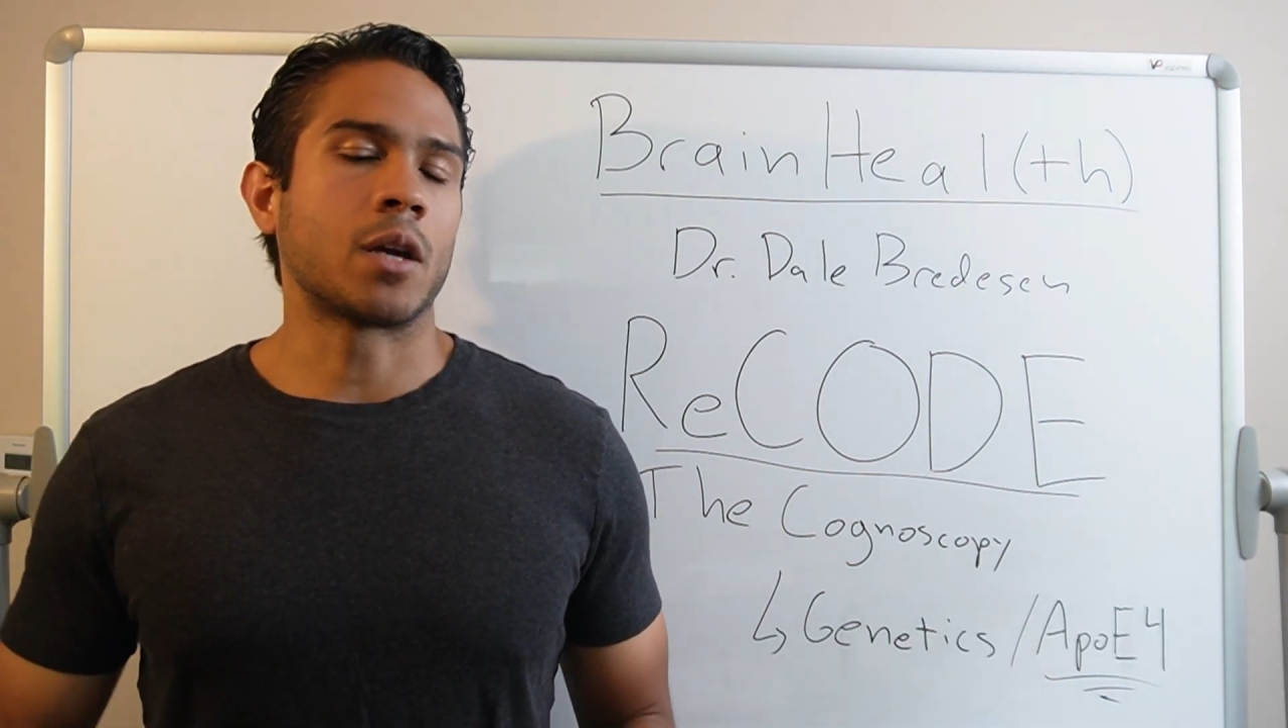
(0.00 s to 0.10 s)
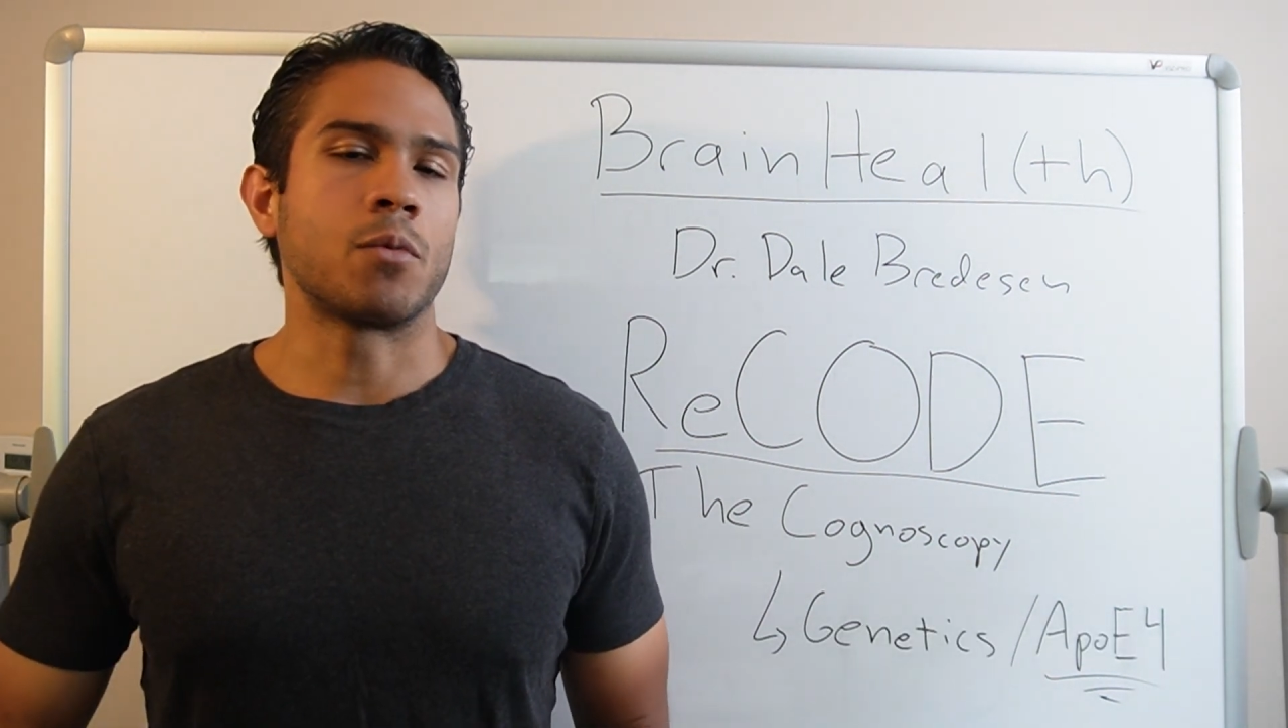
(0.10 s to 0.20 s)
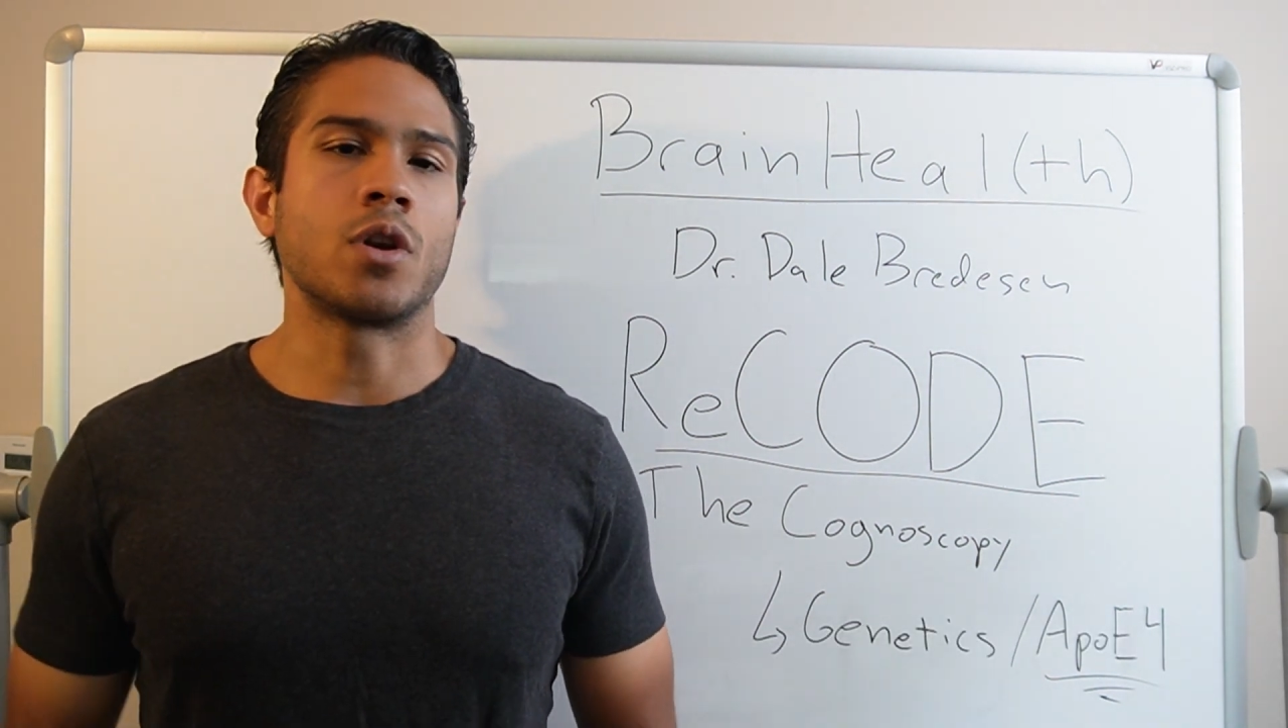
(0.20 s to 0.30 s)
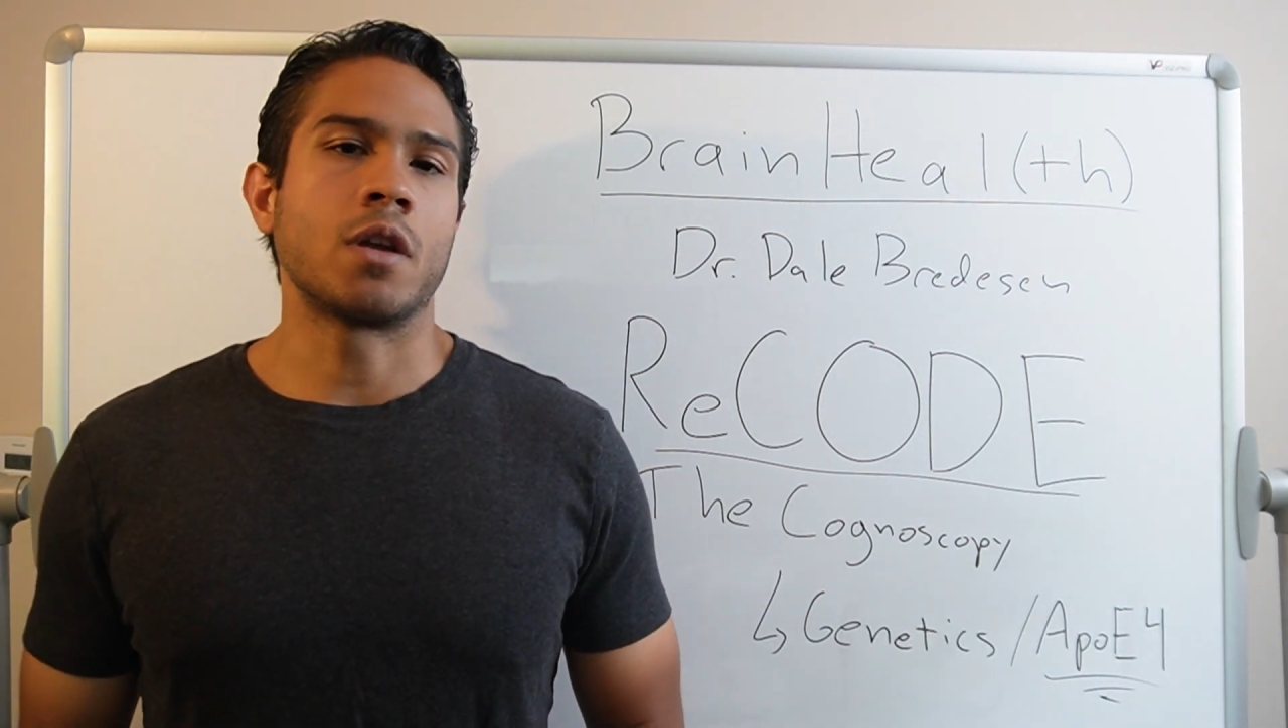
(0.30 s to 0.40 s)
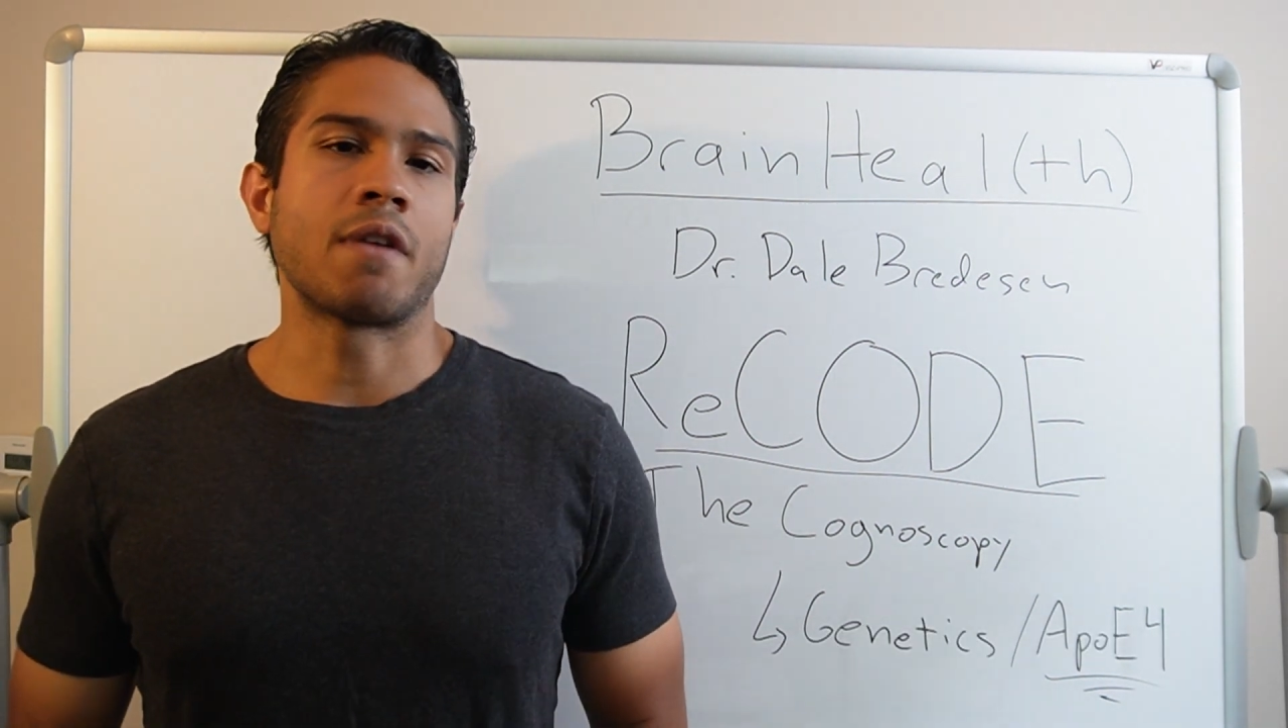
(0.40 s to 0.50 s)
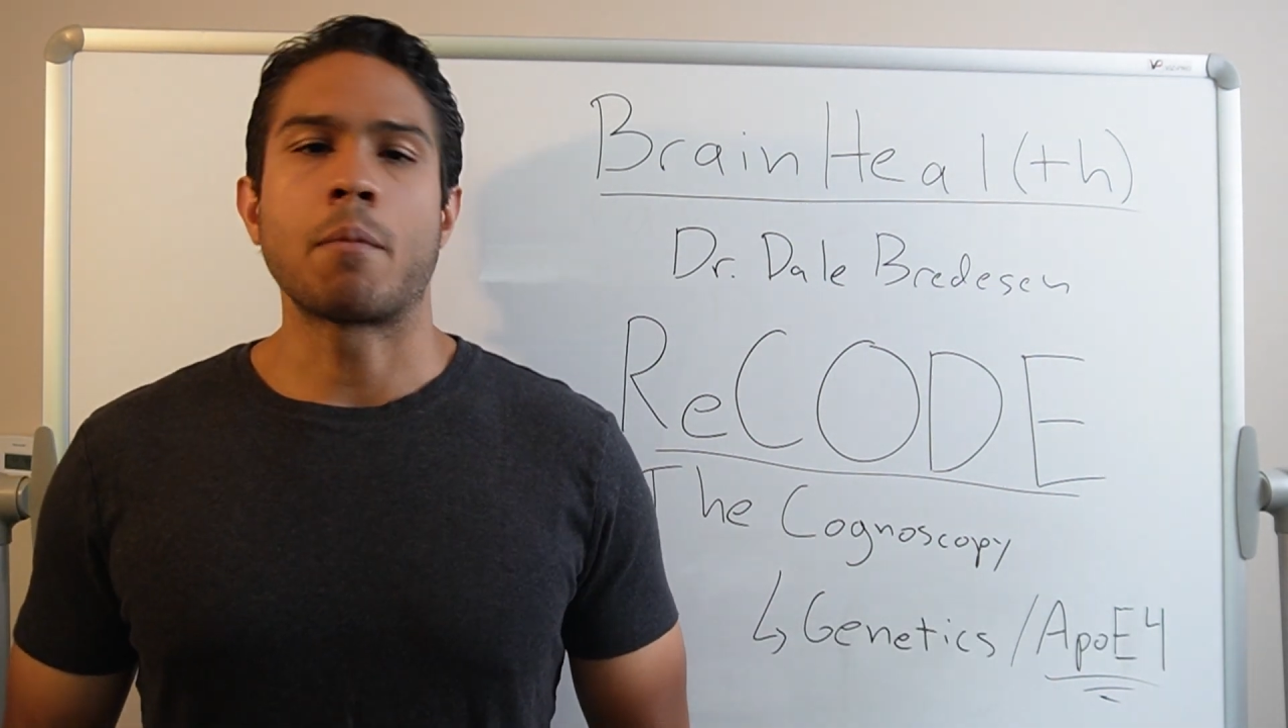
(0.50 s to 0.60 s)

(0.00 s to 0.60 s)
community of